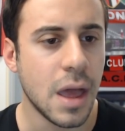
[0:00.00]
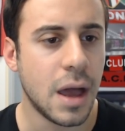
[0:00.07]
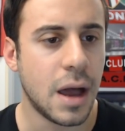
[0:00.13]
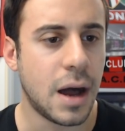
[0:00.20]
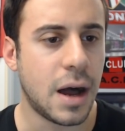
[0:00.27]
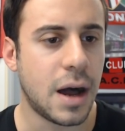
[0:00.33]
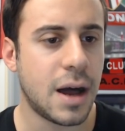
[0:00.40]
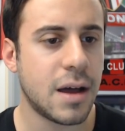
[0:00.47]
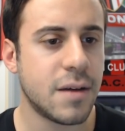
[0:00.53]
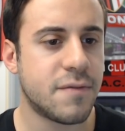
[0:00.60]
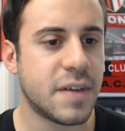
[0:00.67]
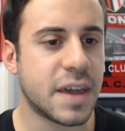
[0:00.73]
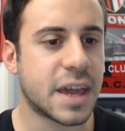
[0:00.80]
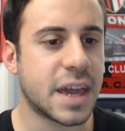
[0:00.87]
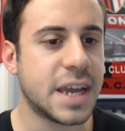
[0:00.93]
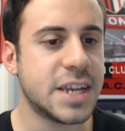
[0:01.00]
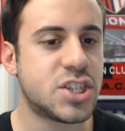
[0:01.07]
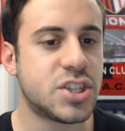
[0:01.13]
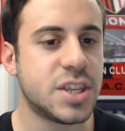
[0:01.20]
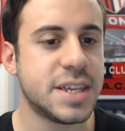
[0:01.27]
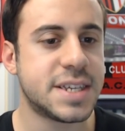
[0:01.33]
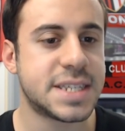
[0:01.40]
Vig
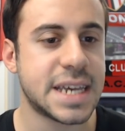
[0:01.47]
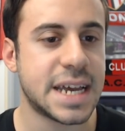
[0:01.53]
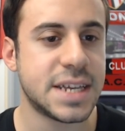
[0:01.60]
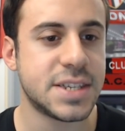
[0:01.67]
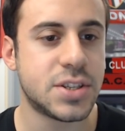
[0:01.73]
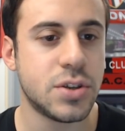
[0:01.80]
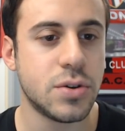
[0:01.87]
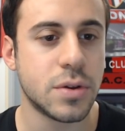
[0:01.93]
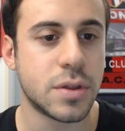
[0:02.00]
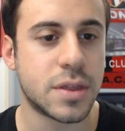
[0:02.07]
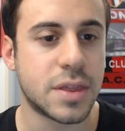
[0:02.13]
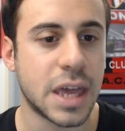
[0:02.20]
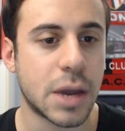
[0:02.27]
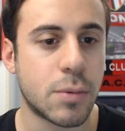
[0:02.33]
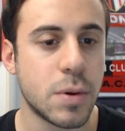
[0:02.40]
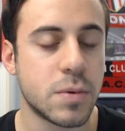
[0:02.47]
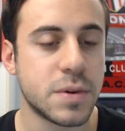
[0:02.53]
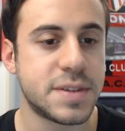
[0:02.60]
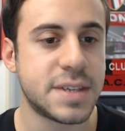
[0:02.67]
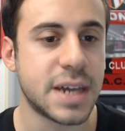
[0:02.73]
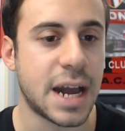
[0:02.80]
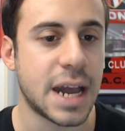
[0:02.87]
HD says, do you think we will
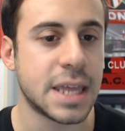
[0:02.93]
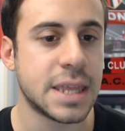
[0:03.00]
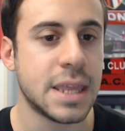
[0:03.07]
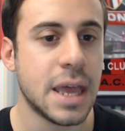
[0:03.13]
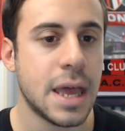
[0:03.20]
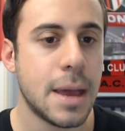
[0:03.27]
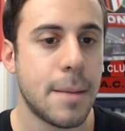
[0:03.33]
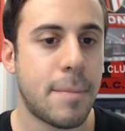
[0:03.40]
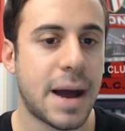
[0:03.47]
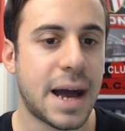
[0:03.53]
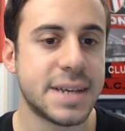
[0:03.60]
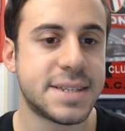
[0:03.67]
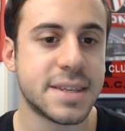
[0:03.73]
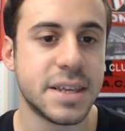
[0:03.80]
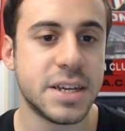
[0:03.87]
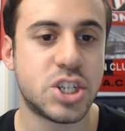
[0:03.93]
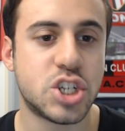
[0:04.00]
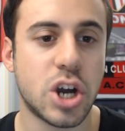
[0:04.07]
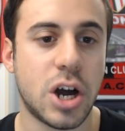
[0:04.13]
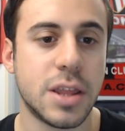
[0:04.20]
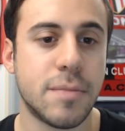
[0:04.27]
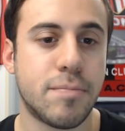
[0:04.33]
sign Pasalic
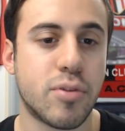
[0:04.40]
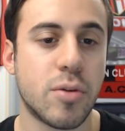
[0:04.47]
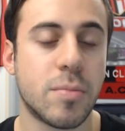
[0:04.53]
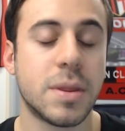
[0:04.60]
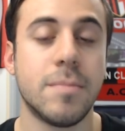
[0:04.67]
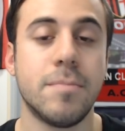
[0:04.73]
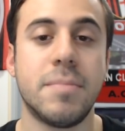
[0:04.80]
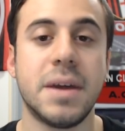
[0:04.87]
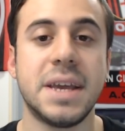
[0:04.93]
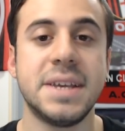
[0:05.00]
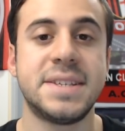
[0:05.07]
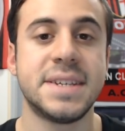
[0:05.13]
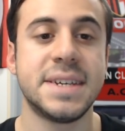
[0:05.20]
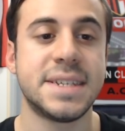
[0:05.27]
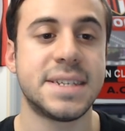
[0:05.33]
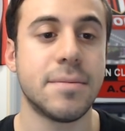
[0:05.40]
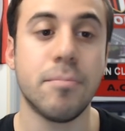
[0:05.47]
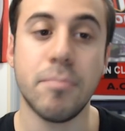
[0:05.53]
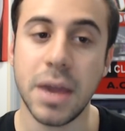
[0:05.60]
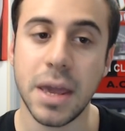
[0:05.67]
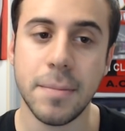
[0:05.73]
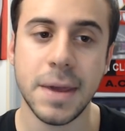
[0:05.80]
on a permanent basis?
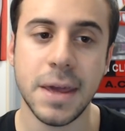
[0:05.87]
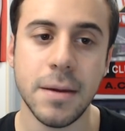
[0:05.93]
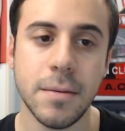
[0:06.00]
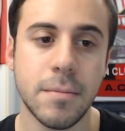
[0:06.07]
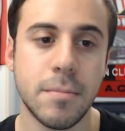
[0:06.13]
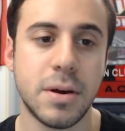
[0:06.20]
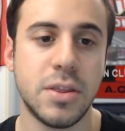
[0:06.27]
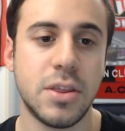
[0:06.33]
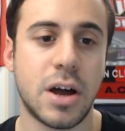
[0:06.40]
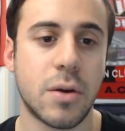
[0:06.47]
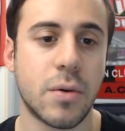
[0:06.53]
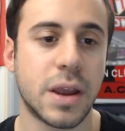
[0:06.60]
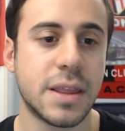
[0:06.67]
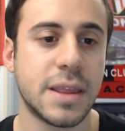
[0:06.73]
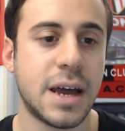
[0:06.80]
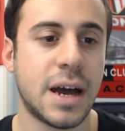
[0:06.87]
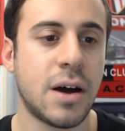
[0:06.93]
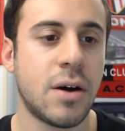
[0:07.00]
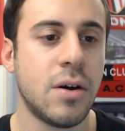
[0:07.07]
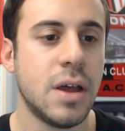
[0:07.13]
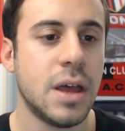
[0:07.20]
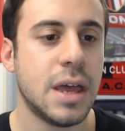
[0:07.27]
Maybe, but not right
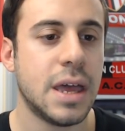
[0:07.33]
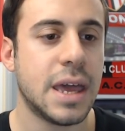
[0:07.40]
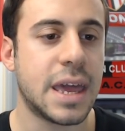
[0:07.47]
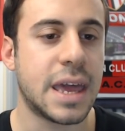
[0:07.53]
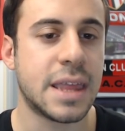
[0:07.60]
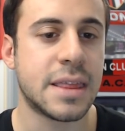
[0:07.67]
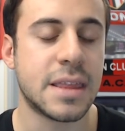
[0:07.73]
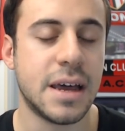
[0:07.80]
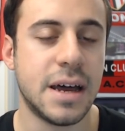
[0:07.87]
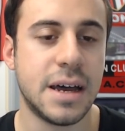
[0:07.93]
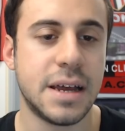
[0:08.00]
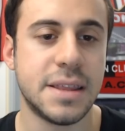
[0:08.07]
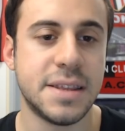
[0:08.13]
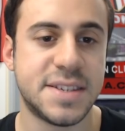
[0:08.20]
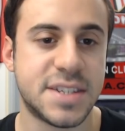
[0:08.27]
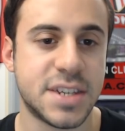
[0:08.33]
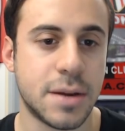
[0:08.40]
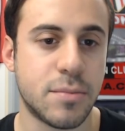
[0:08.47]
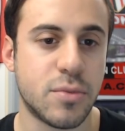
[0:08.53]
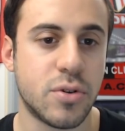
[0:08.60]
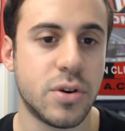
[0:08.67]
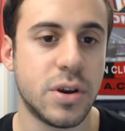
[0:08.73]
now. In the
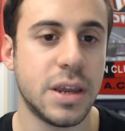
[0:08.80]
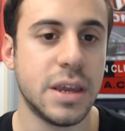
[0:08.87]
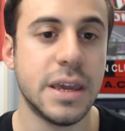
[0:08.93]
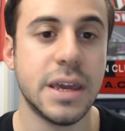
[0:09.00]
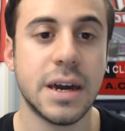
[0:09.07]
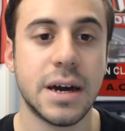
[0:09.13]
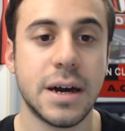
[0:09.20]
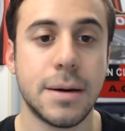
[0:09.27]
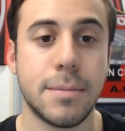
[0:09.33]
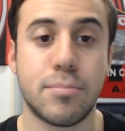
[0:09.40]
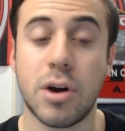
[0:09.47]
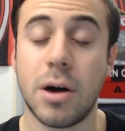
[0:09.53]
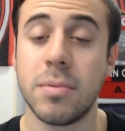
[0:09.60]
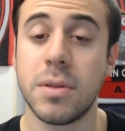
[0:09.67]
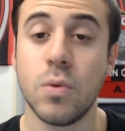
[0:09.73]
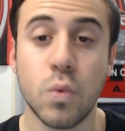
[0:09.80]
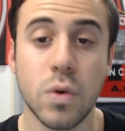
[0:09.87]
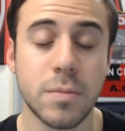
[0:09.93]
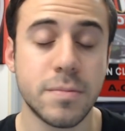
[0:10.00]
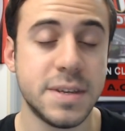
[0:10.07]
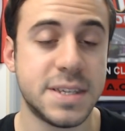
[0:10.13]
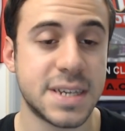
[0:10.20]
summer, he probably
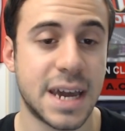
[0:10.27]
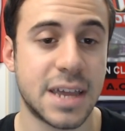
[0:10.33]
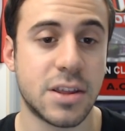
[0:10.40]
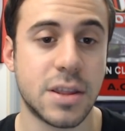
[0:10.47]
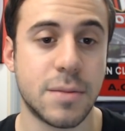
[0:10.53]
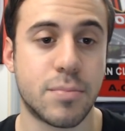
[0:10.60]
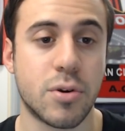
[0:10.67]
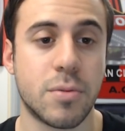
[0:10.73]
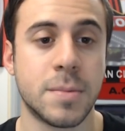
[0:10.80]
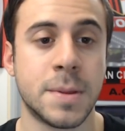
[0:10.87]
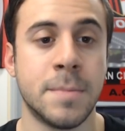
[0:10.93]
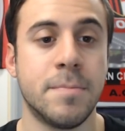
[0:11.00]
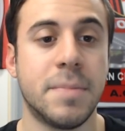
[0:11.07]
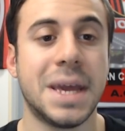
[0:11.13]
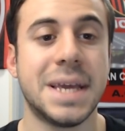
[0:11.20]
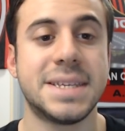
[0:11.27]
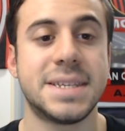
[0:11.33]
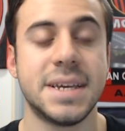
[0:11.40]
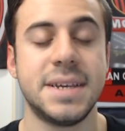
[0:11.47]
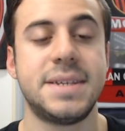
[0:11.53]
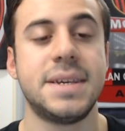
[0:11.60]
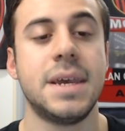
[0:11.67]
will be signed on a permanent
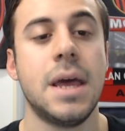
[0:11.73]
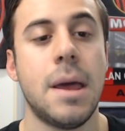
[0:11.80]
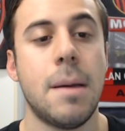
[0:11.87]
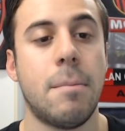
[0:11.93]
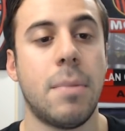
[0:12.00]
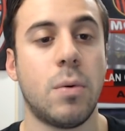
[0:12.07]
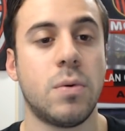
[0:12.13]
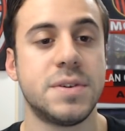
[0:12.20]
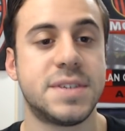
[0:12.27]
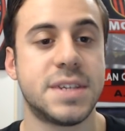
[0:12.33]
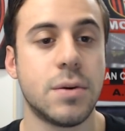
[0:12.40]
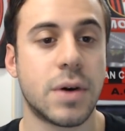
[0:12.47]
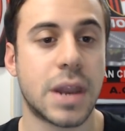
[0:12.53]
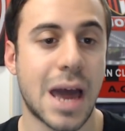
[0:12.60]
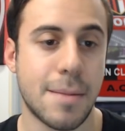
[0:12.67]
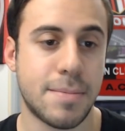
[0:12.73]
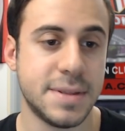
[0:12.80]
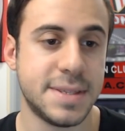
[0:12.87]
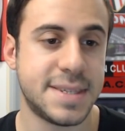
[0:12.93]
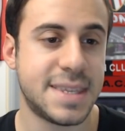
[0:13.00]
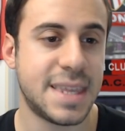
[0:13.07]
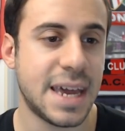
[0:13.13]
basis, but we'll see what
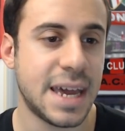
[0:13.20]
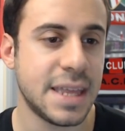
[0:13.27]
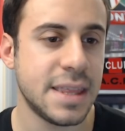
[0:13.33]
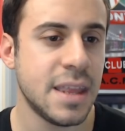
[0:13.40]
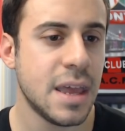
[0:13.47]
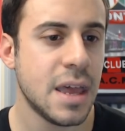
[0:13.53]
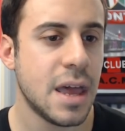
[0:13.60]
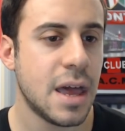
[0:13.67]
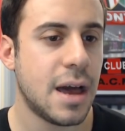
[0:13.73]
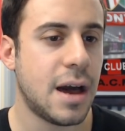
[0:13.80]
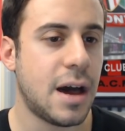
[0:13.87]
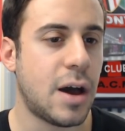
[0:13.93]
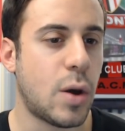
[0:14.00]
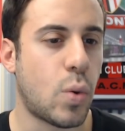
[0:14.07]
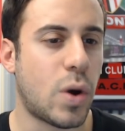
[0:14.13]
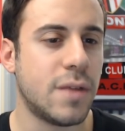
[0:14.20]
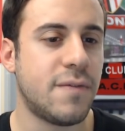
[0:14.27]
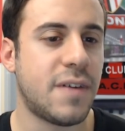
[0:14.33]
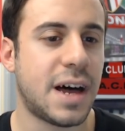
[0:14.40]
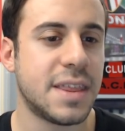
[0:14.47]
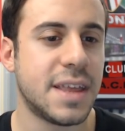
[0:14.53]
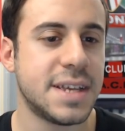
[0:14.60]
happens then. Juan
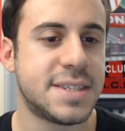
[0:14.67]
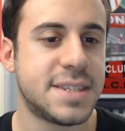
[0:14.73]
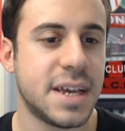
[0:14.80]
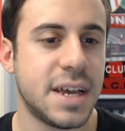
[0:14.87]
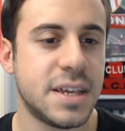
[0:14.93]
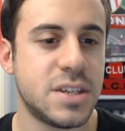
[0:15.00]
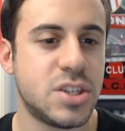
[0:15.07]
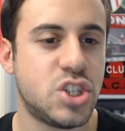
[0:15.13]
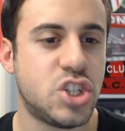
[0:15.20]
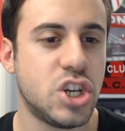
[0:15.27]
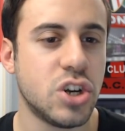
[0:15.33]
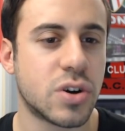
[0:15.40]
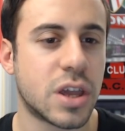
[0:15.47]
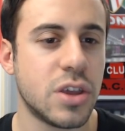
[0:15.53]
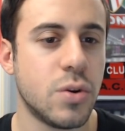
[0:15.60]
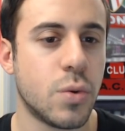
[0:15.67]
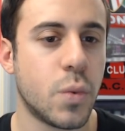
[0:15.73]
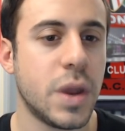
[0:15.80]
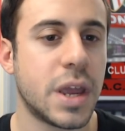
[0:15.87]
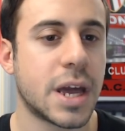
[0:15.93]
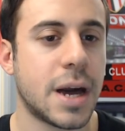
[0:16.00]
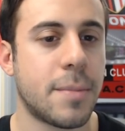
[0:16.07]
Valdez says, Gio, can you
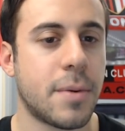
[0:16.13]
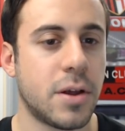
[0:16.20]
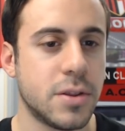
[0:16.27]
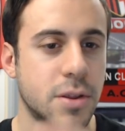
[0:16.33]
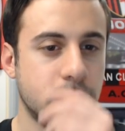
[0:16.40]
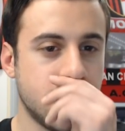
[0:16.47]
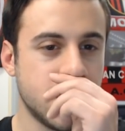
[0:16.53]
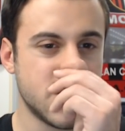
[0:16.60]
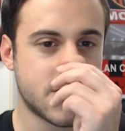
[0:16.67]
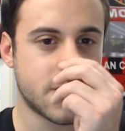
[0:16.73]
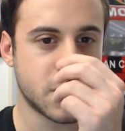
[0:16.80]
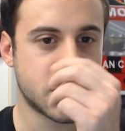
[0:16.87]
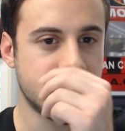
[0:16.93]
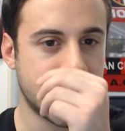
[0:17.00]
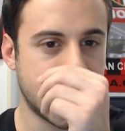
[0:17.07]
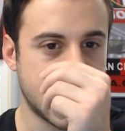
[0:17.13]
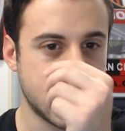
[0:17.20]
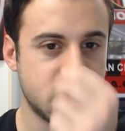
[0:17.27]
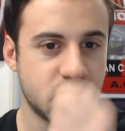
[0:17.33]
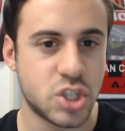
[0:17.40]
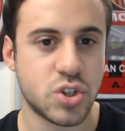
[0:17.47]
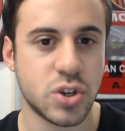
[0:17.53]
recap all the news for today
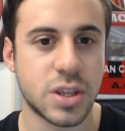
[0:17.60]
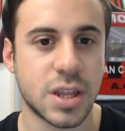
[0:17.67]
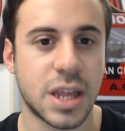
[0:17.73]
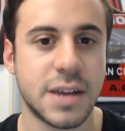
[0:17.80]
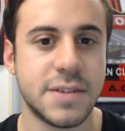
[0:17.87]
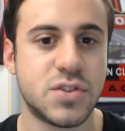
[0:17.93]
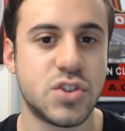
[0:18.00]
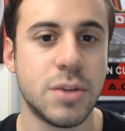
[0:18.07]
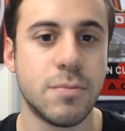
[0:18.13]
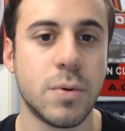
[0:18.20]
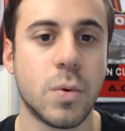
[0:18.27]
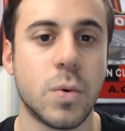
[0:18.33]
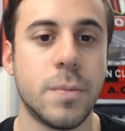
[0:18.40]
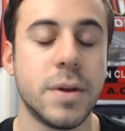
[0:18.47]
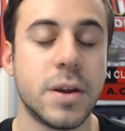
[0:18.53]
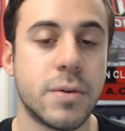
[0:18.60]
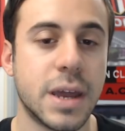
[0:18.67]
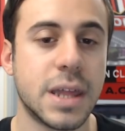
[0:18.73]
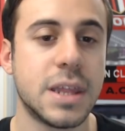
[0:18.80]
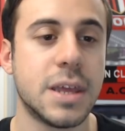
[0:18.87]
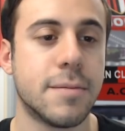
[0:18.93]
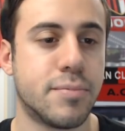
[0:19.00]
and just join the live stream? It will be
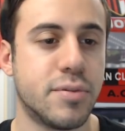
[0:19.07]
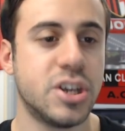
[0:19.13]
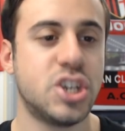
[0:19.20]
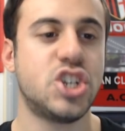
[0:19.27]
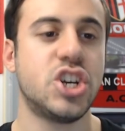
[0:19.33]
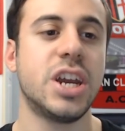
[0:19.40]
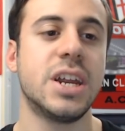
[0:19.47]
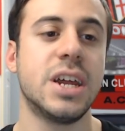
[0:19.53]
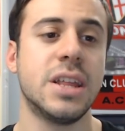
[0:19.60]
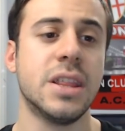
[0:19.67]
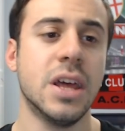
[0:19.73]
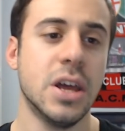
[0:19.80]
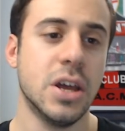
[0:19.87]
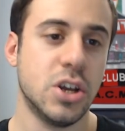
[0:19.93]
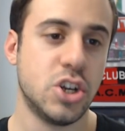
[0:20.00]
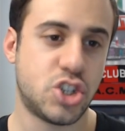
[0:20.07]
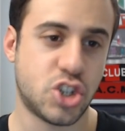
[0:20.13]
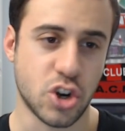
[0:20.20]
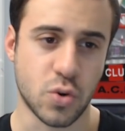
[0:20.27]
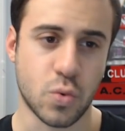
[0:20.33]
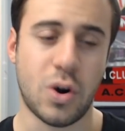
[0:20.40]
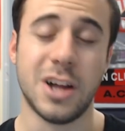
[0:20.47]
greatly appreciated.
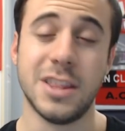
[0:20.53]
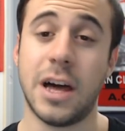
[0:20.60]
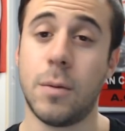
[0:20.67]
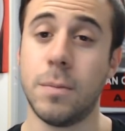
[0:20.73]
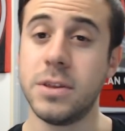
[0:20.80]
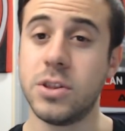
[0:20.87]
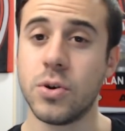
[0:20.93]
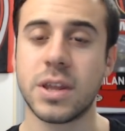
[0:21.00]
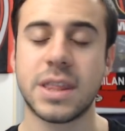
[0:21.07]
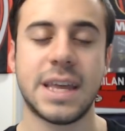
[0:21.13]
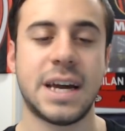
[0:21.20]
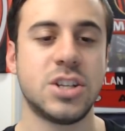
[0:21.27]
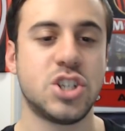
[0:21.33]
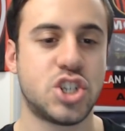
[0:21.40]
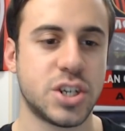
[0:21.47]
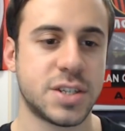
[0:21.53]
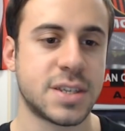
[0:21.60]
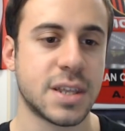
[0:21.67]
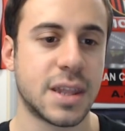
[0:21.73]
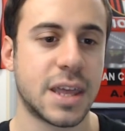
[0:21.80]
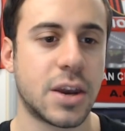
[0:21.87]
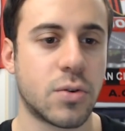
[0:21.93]
Sure, Juan, I'll be doing that
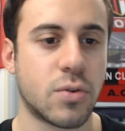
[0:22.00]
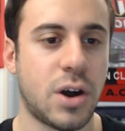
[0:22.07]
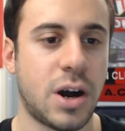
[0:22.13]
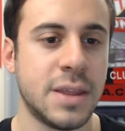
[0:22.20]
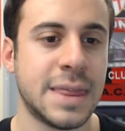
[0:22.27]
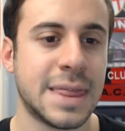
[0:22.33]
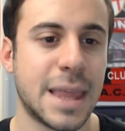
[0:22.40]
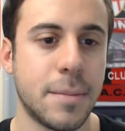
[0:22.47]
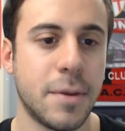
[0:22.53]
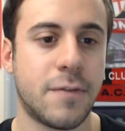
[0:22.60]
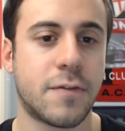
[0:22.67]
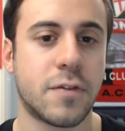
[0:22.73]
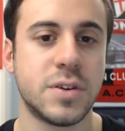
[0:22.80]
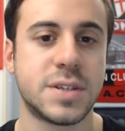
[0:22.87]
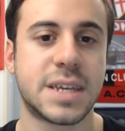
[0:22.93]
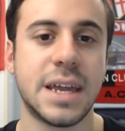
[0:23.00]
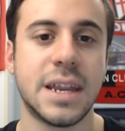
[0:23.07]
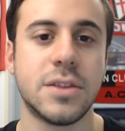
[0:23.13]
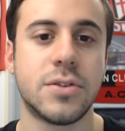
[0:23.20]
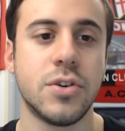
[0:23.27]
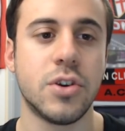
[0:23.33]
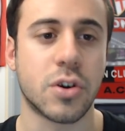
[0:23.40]
just later on. Let me first get
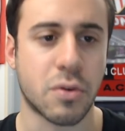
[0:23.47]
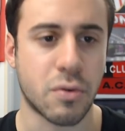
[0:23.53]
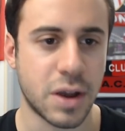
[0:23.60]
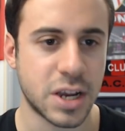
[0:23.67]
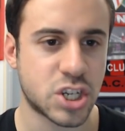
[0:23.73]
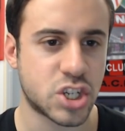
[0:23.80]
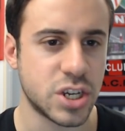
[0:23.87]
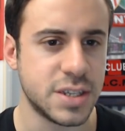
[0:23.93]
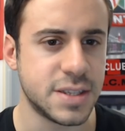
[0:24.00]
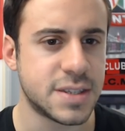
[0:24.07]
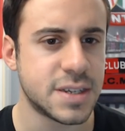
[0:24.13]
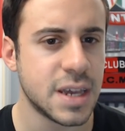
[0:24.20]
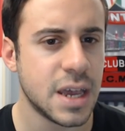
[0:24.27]
into your questions.